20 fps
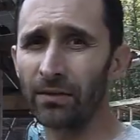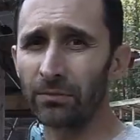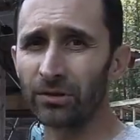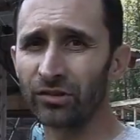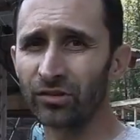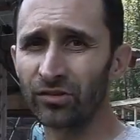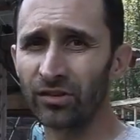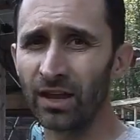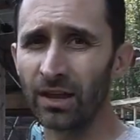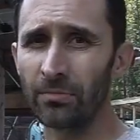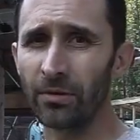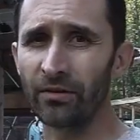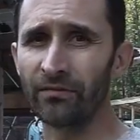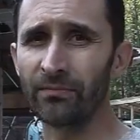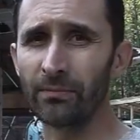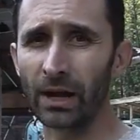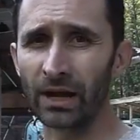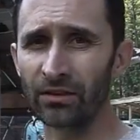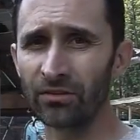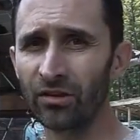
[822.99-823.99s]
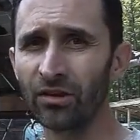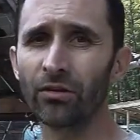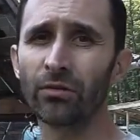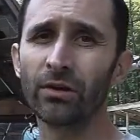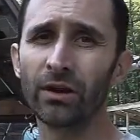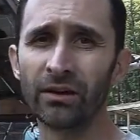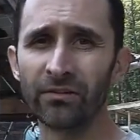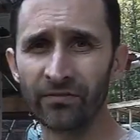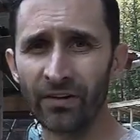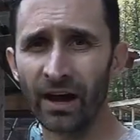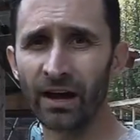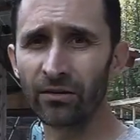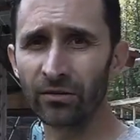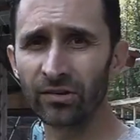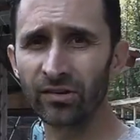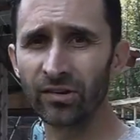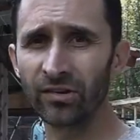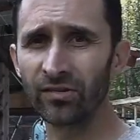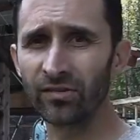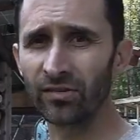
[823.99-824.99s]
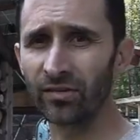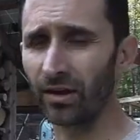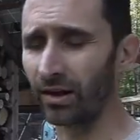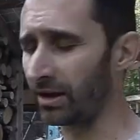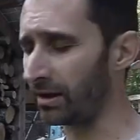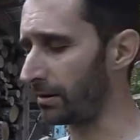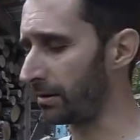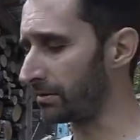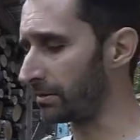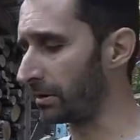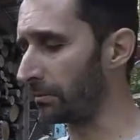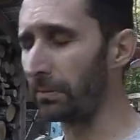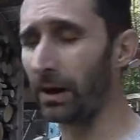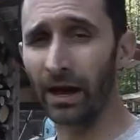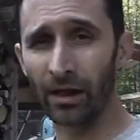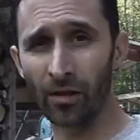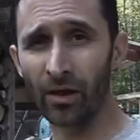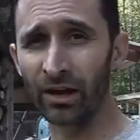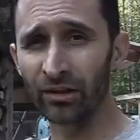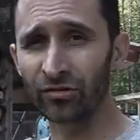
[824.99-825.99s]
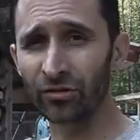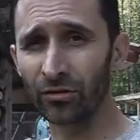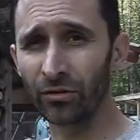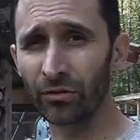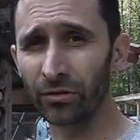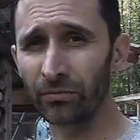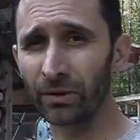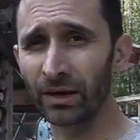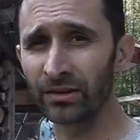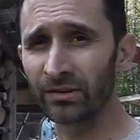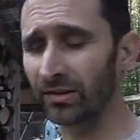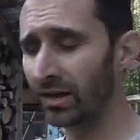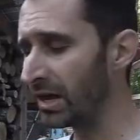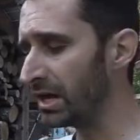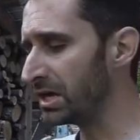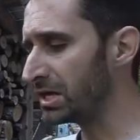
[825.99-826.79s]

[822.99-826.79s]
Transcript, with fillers: much to say about bacteria and viruses, uh, you know, biological threats.